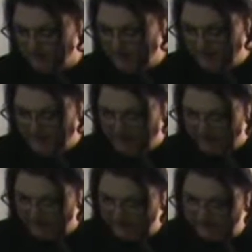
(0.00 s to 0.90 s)
baby
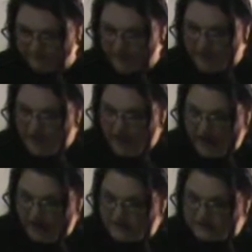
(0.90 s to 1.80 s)
powder.
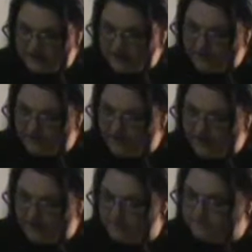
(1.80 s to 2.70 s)
Also,
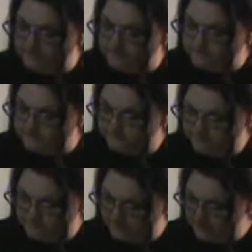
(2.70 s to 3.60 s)

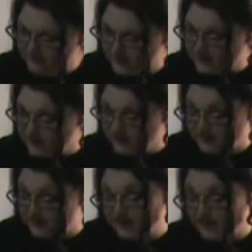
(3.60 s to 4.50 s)
there's
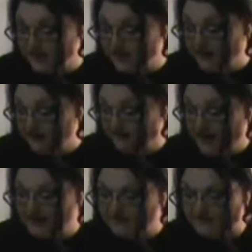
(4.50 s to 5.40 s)
just a
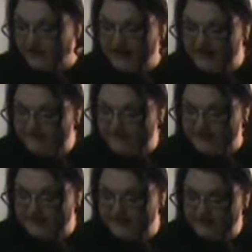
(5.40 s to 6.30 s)
vast variety of
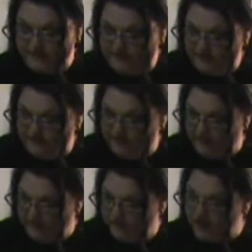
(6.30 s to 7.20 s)
things that you can do with
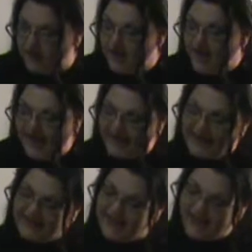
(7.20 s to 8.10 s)
those.
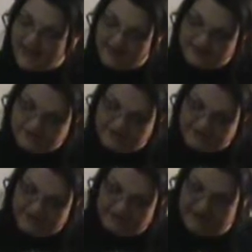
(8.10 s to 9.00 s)
And I also
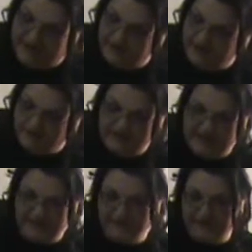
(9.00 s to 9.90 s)
found out in the
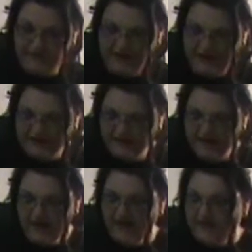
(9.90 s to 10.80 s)
last few days
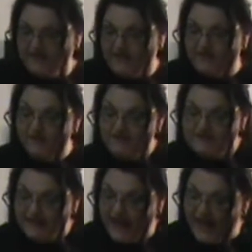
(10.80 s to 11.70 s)
that there is
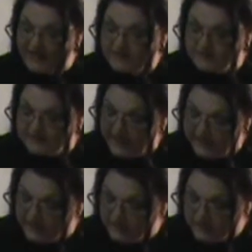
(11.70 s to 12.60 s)
an actual
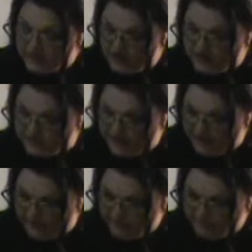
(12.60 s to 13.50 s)
technical term
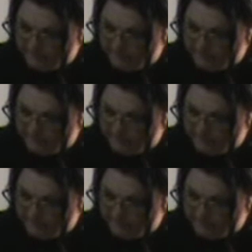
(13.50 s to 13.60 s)
now